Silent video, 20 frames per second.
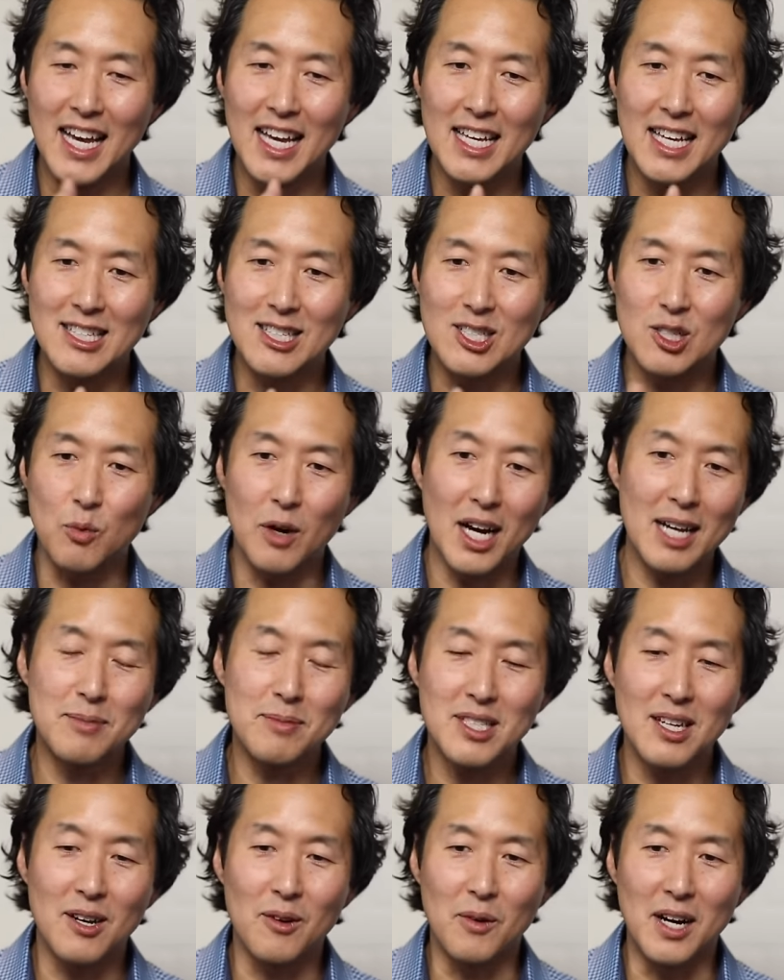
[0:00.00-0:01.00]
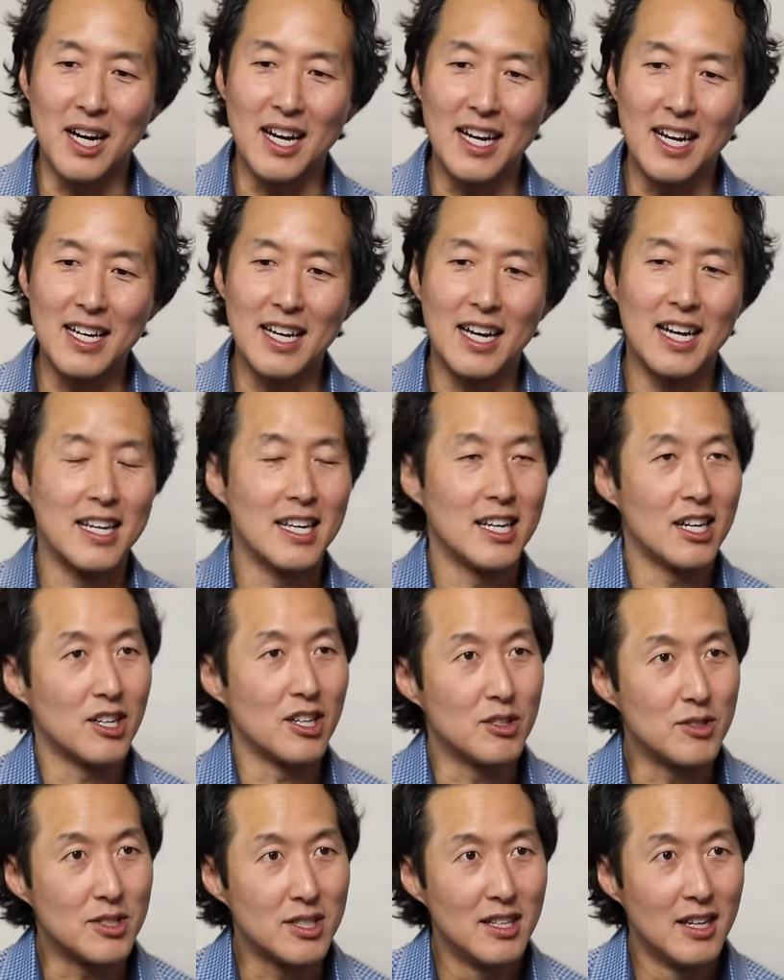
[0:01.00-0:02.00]
He swipes it away and he
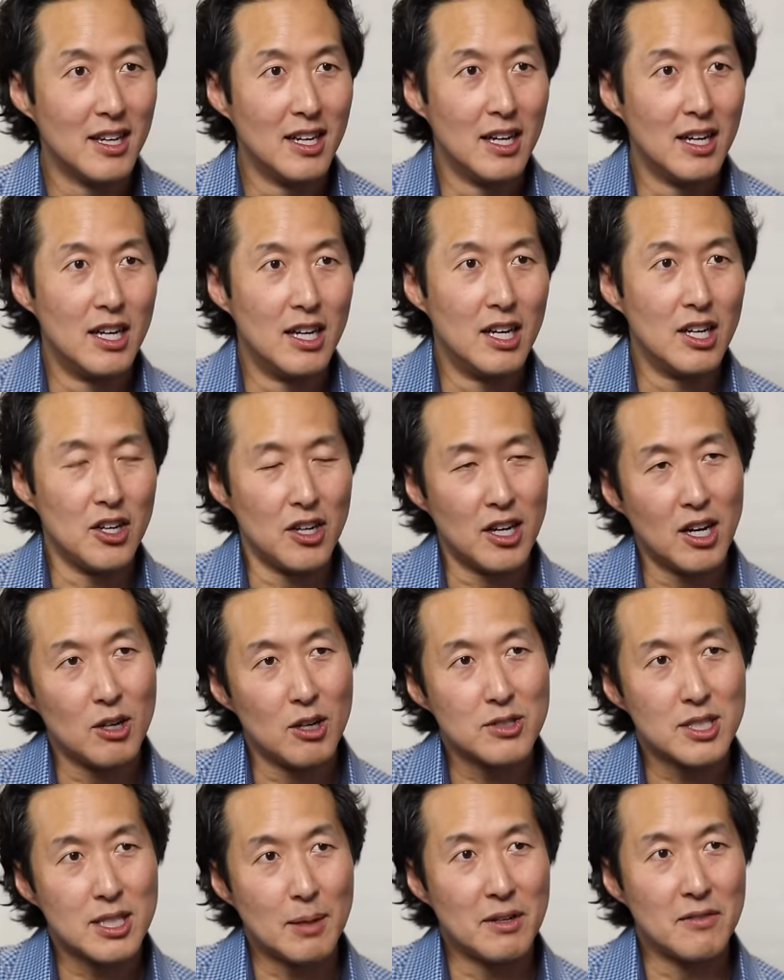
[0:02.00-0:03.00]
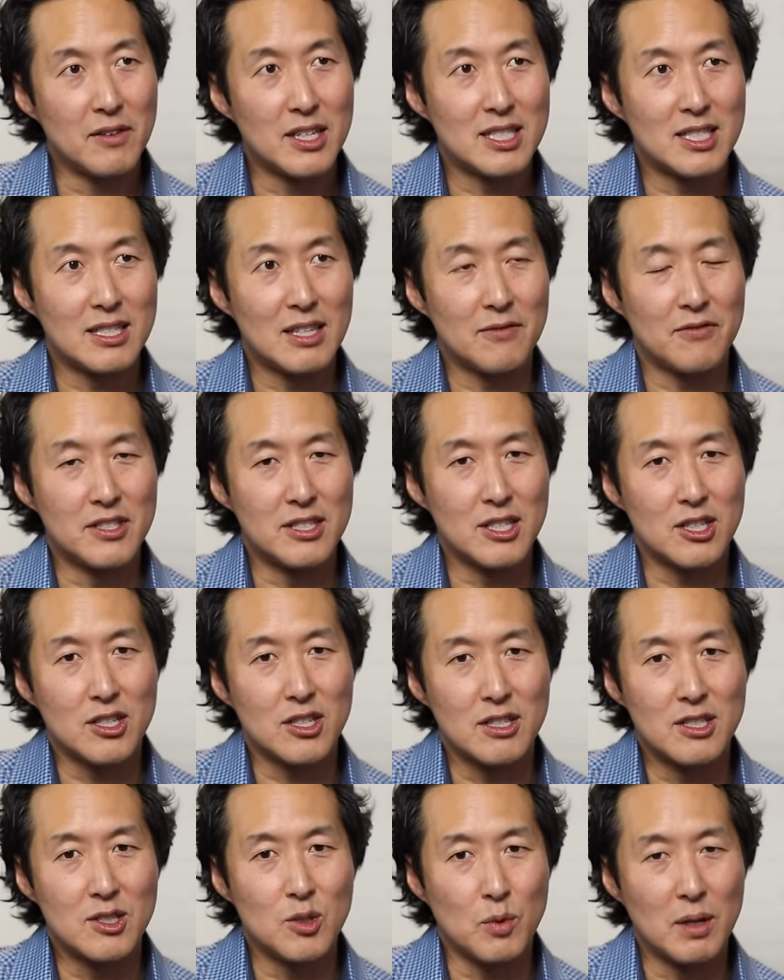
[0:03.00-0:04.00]
goes, you know, some of us
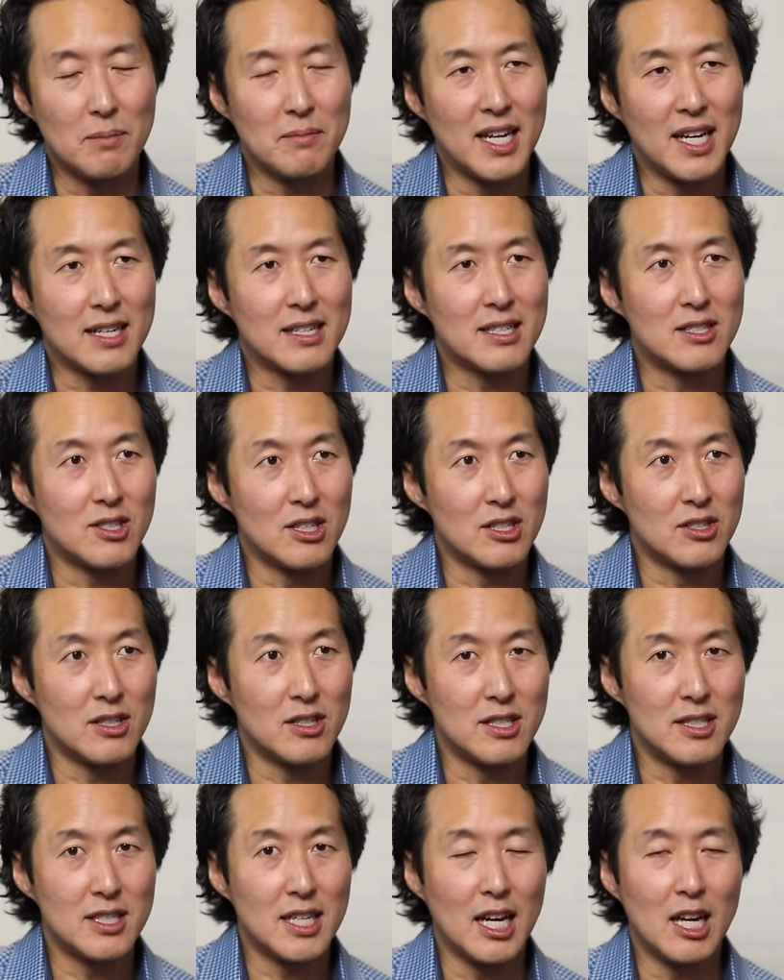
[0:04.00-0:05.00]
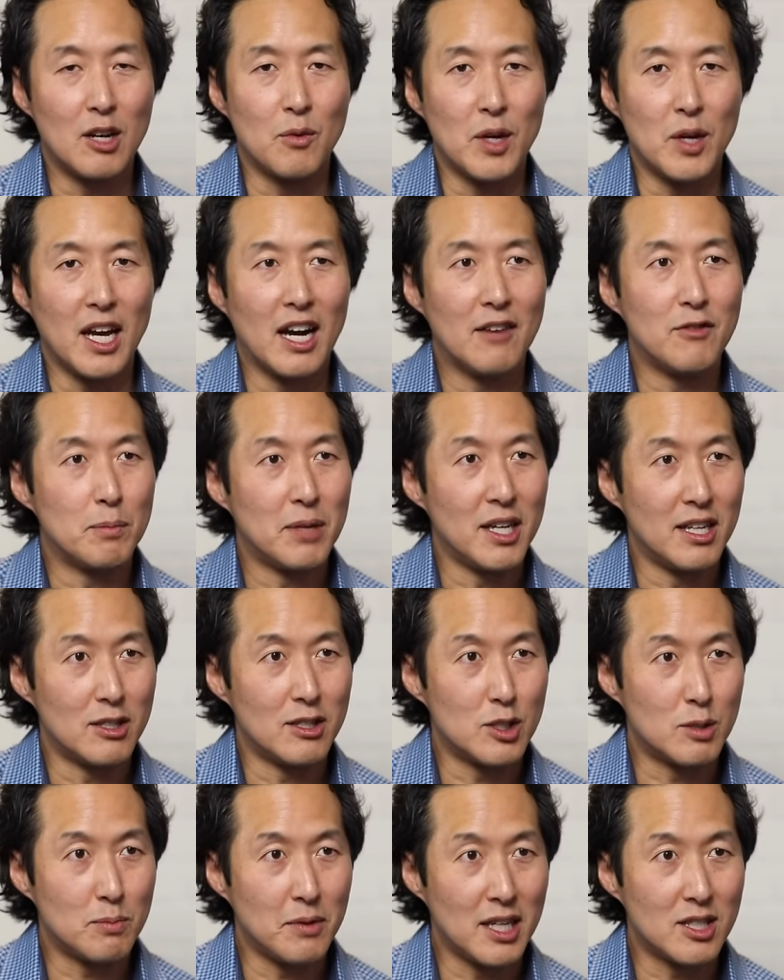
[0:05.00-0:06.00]
physicians, we make decisions and we have
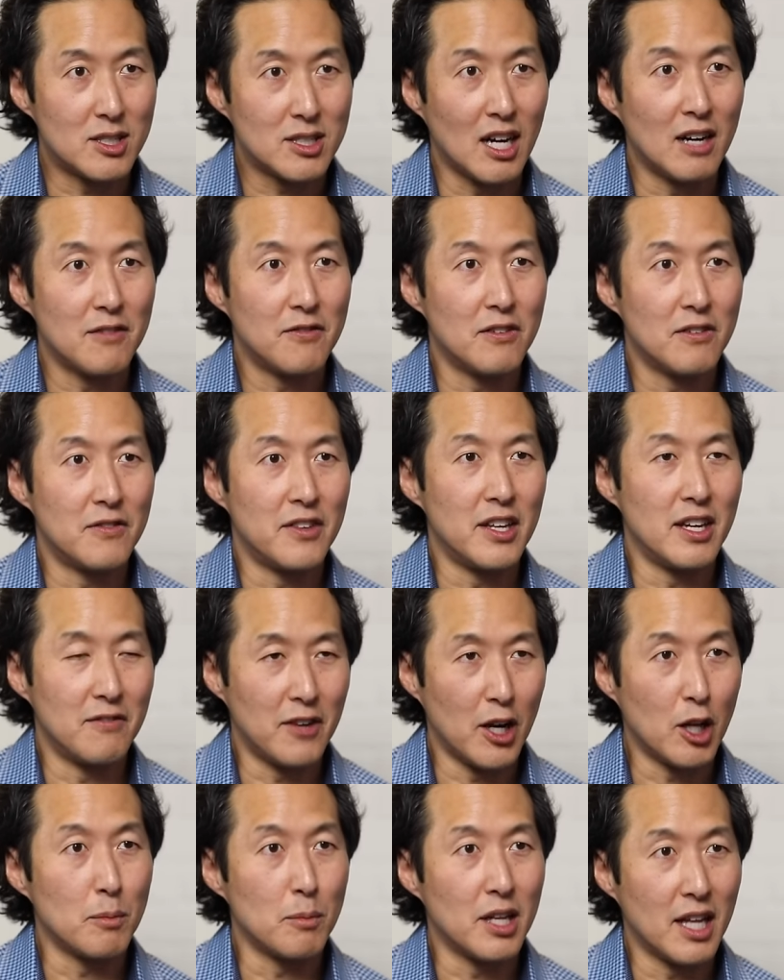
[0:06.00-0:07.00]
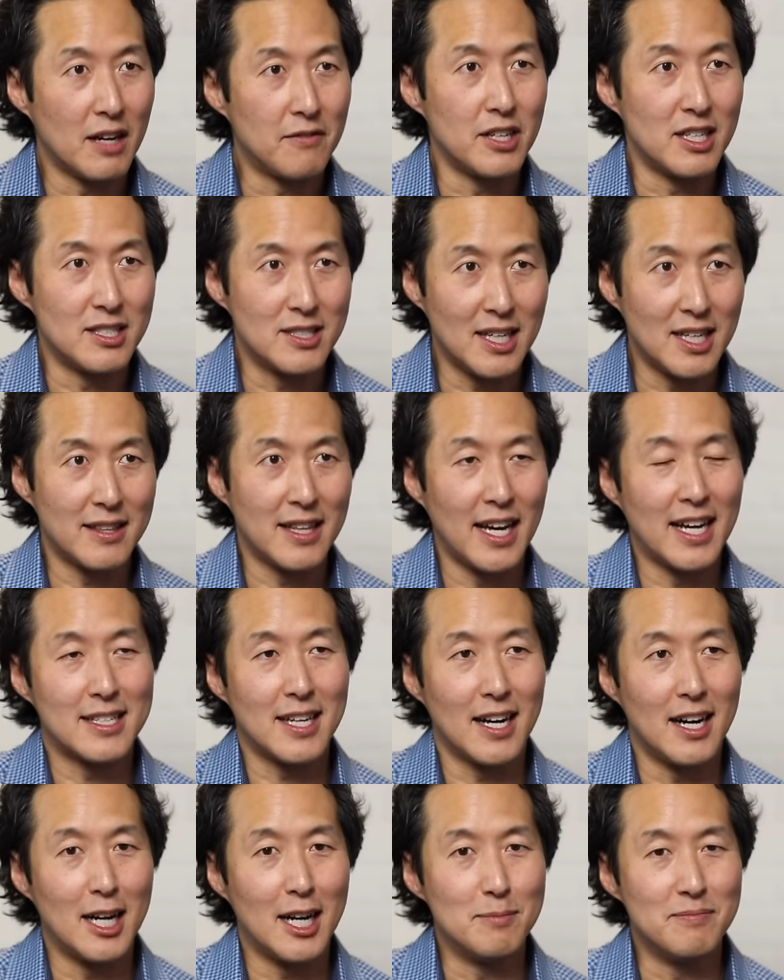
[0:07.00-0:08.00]
opinions based off of the available evidence at that
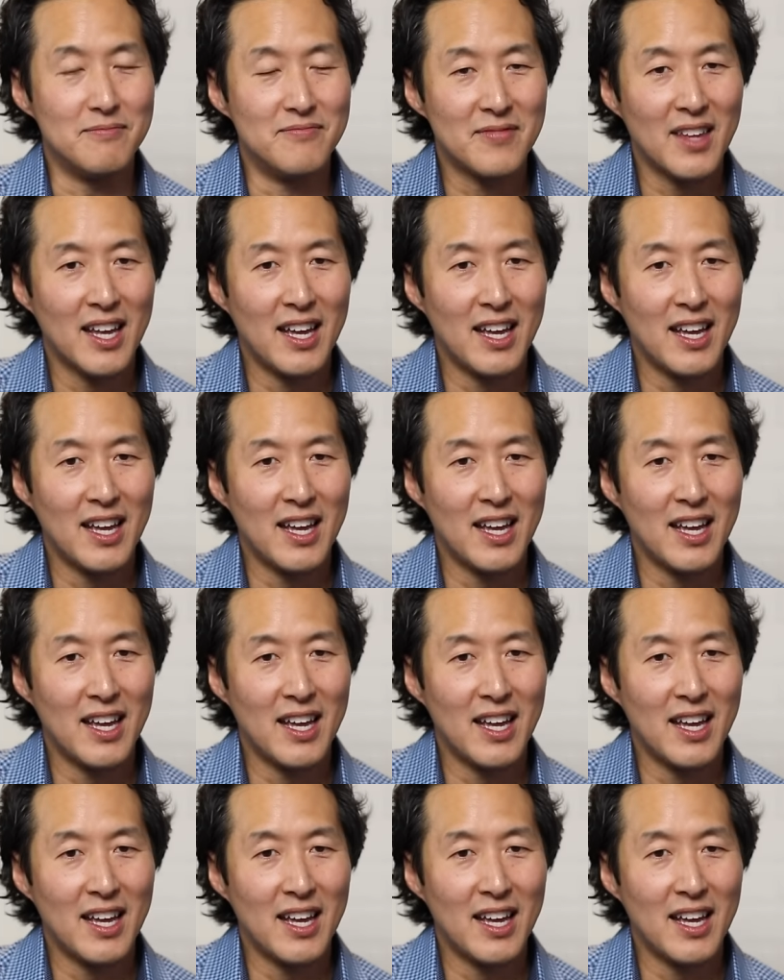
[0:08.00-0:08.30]
time.